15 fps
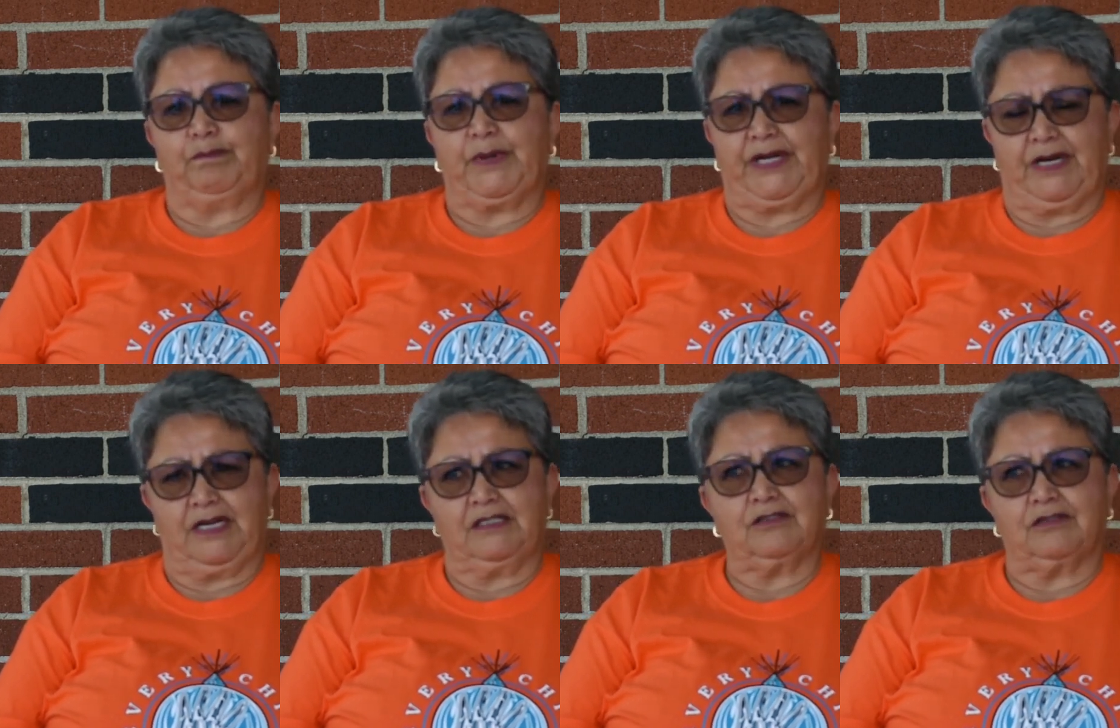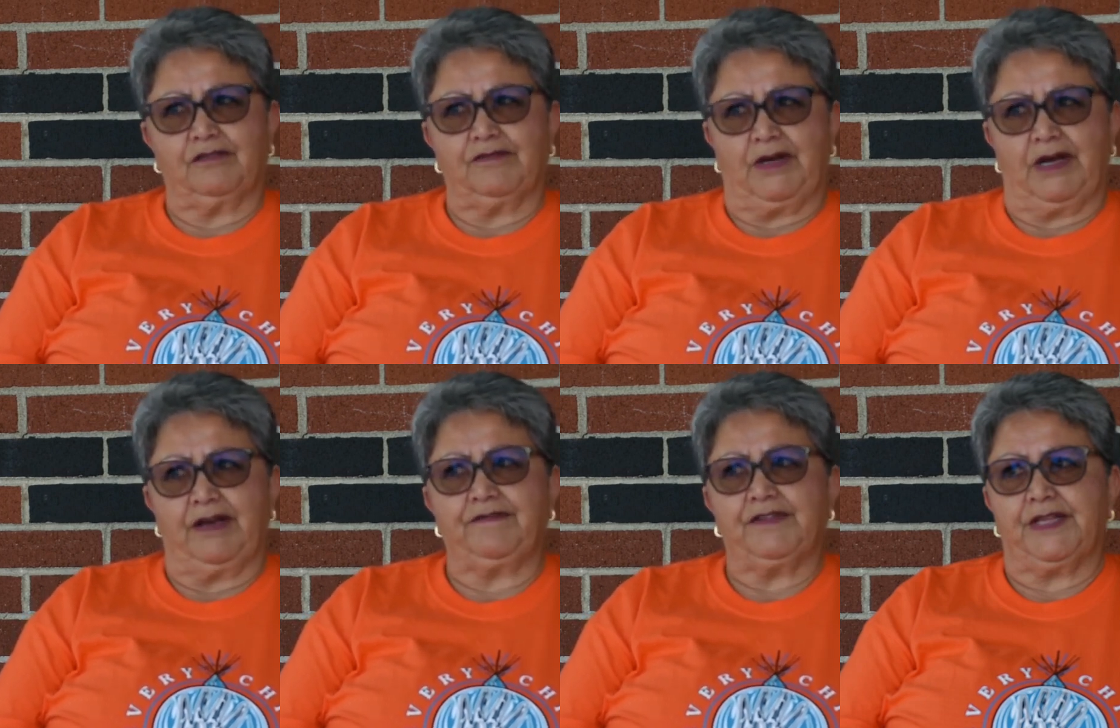But I
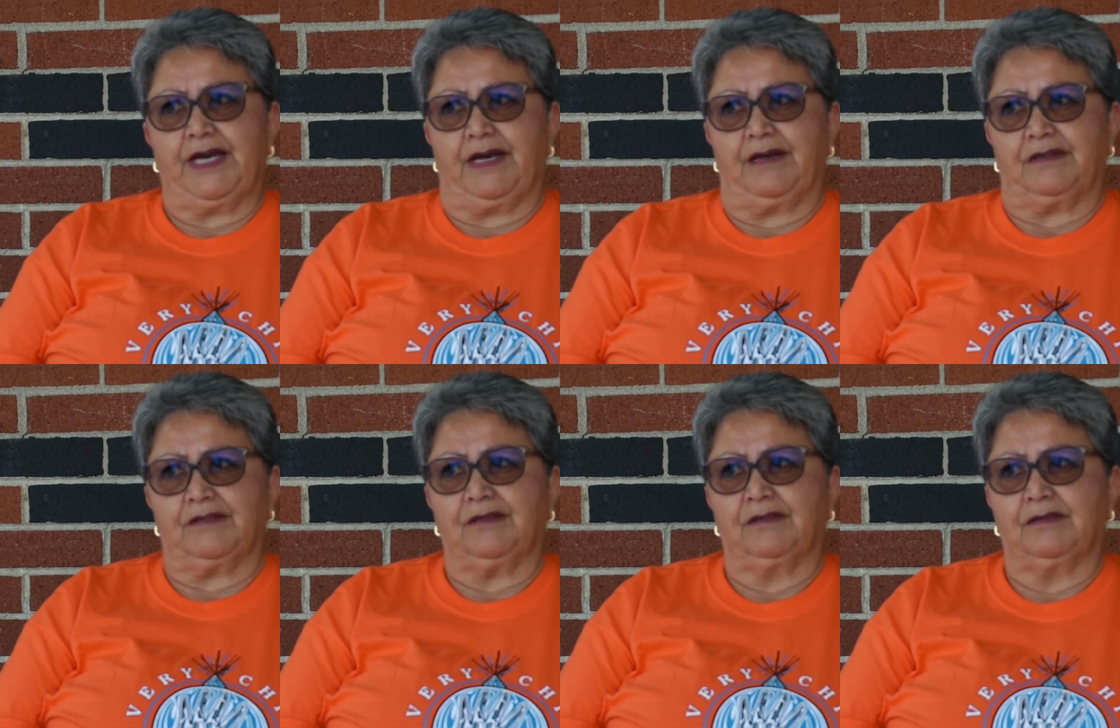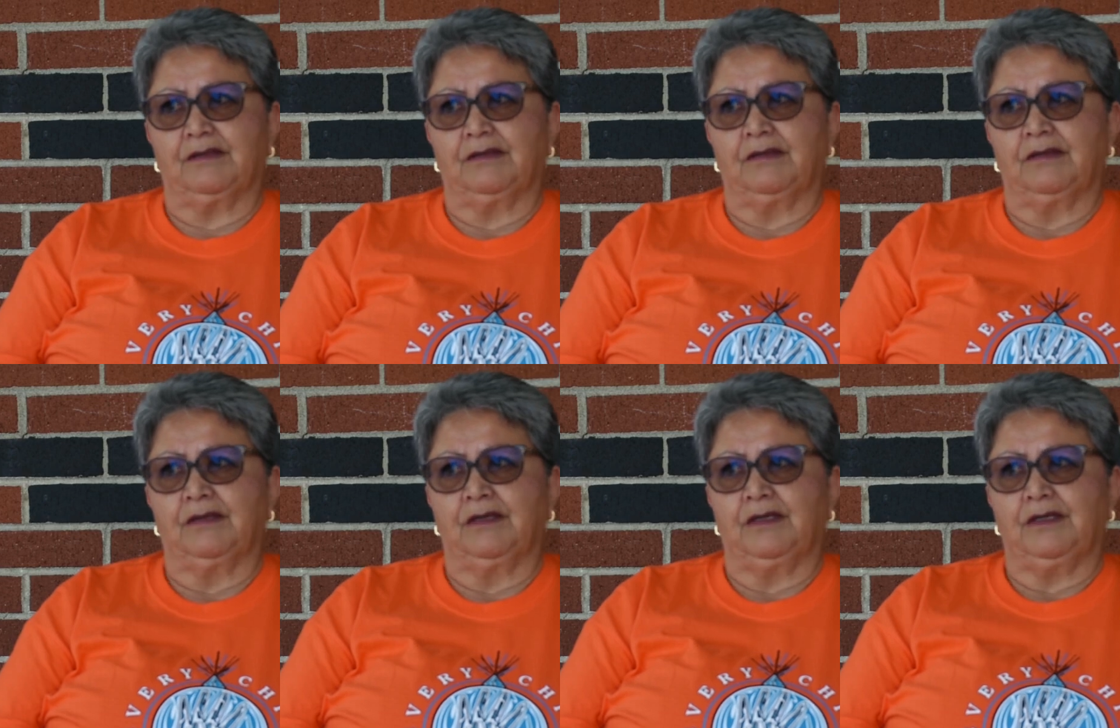survived that.
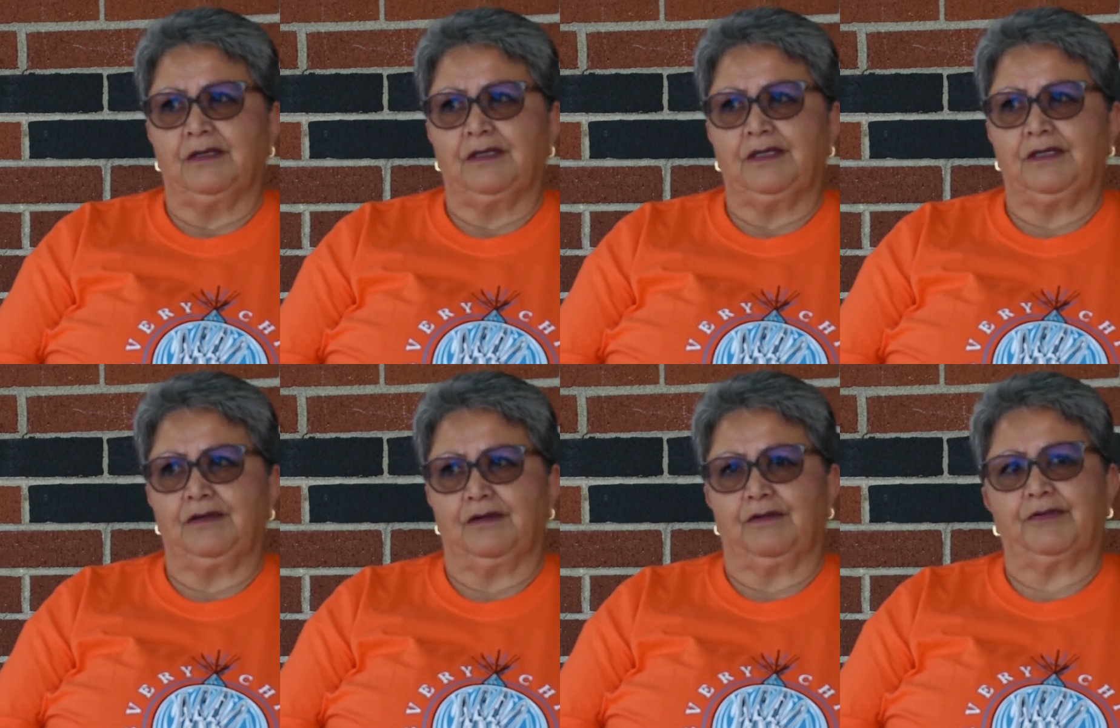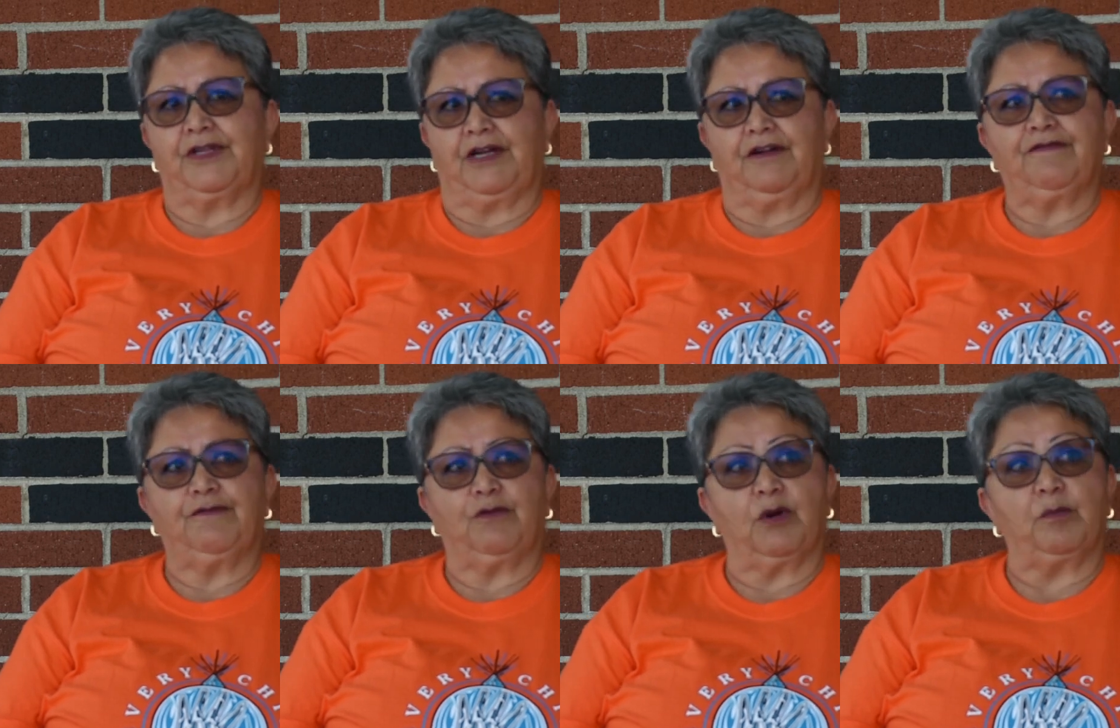You know,
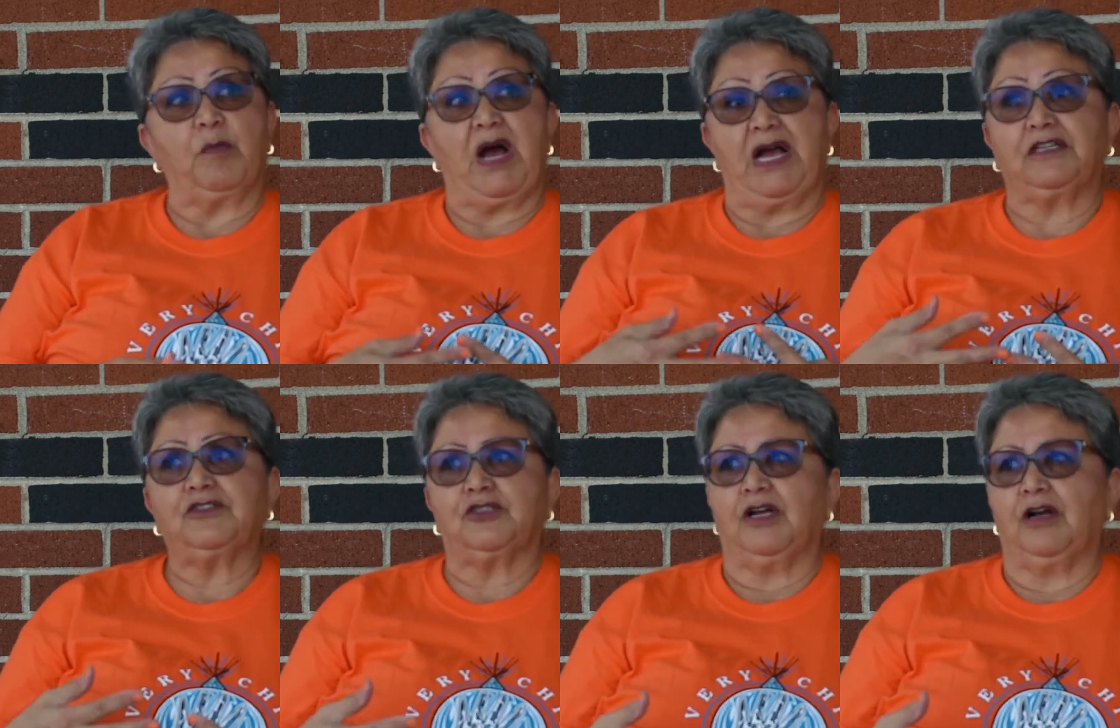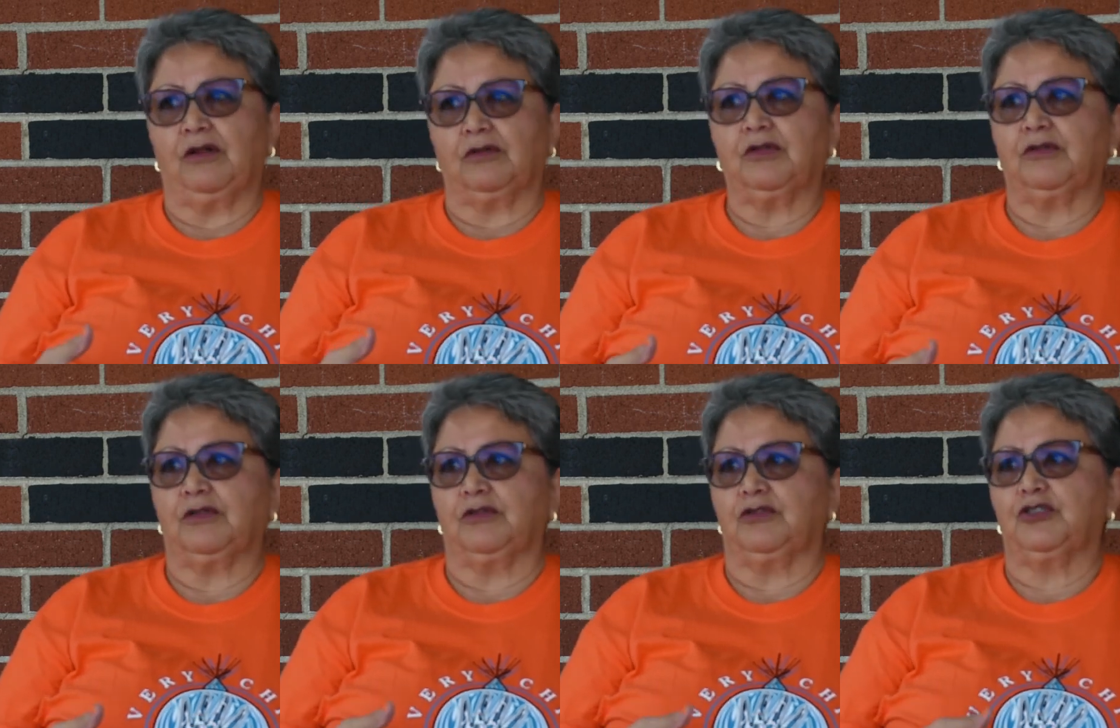therefore, my
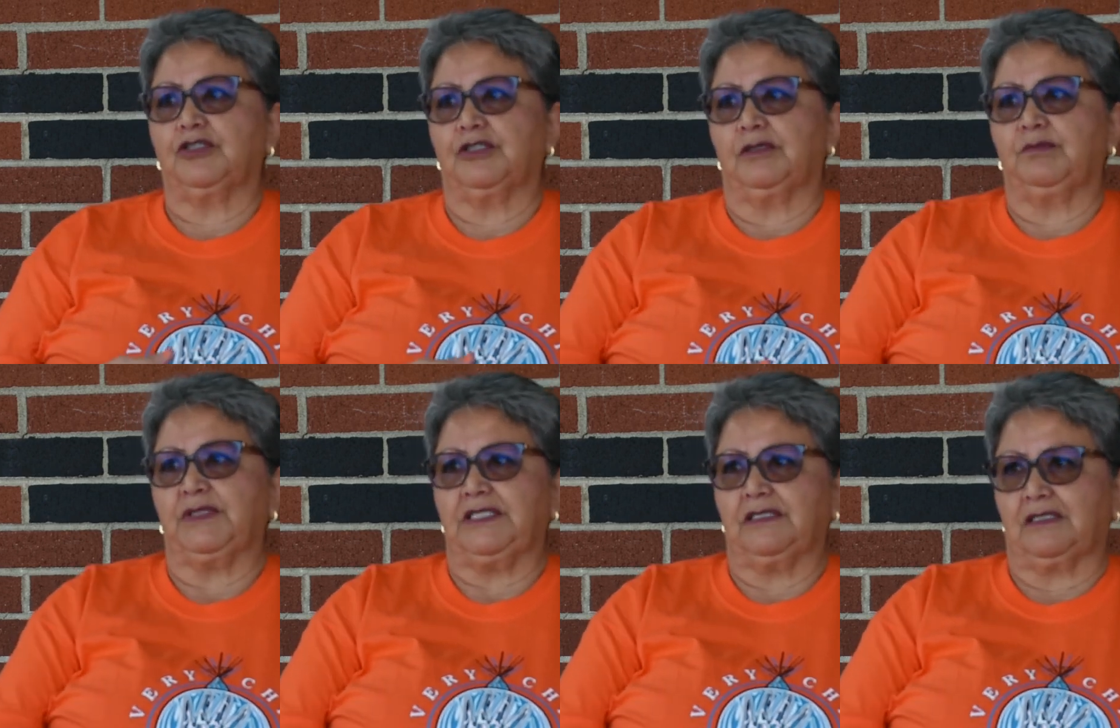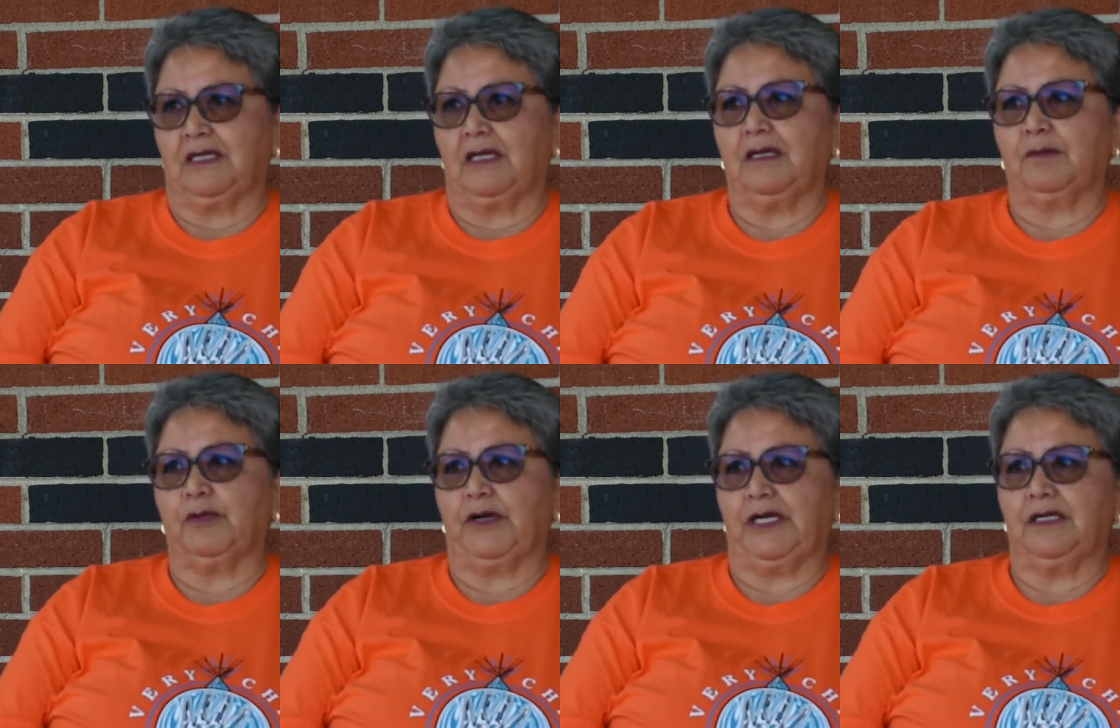childhood should be
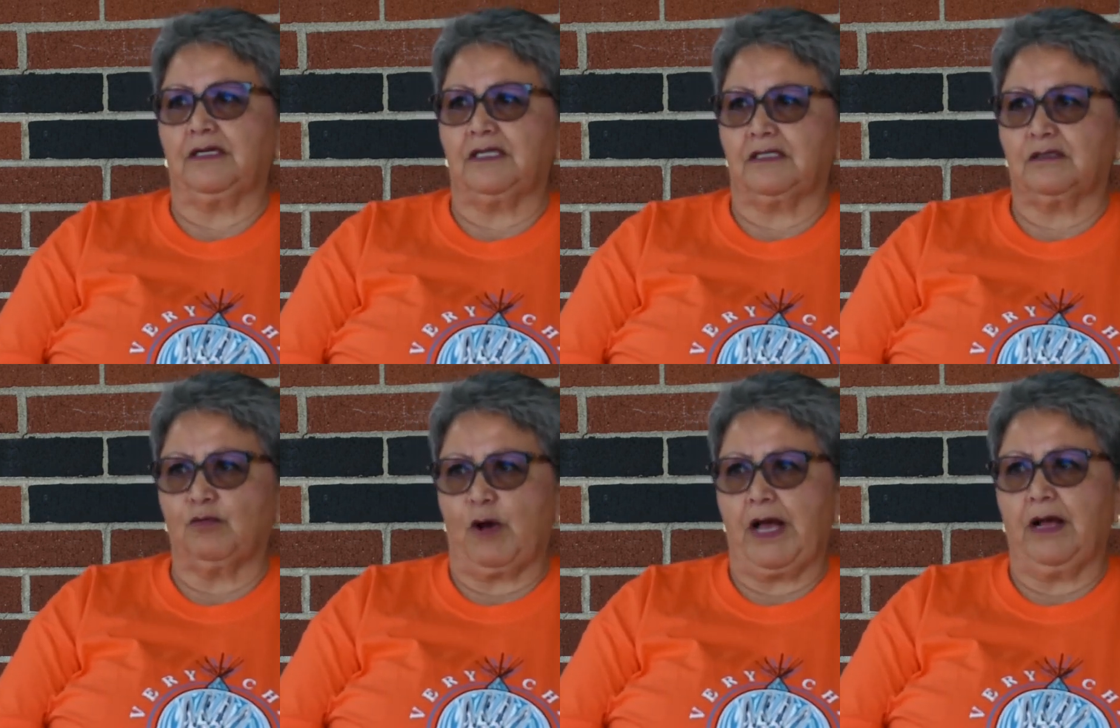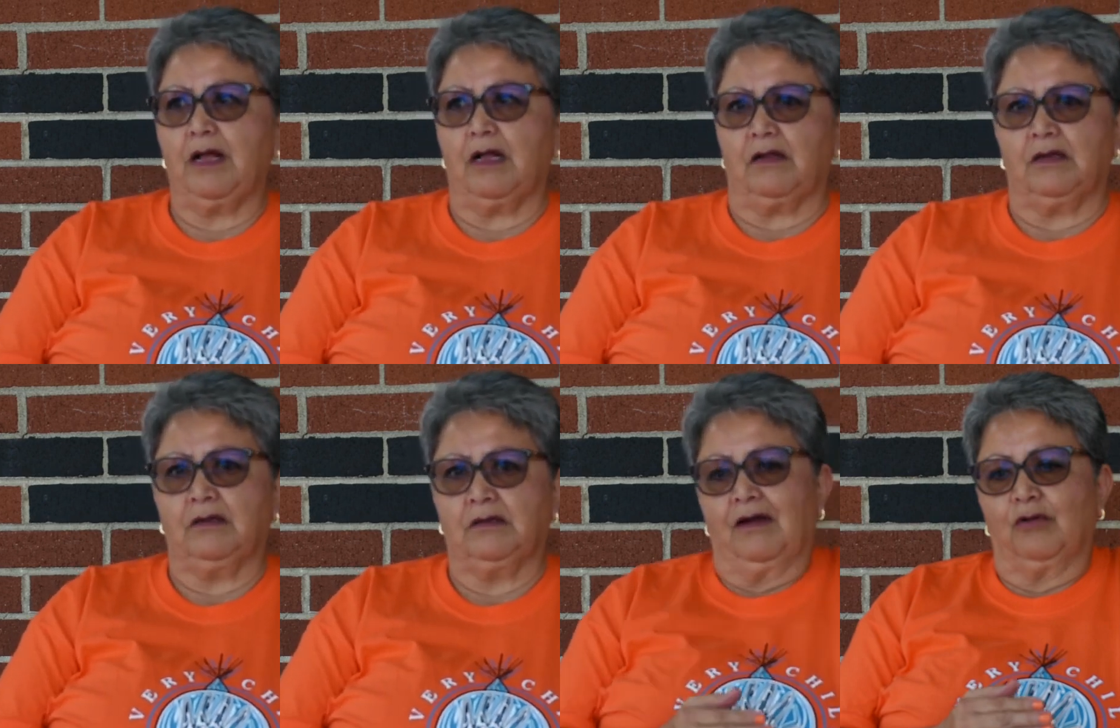celebrated as well.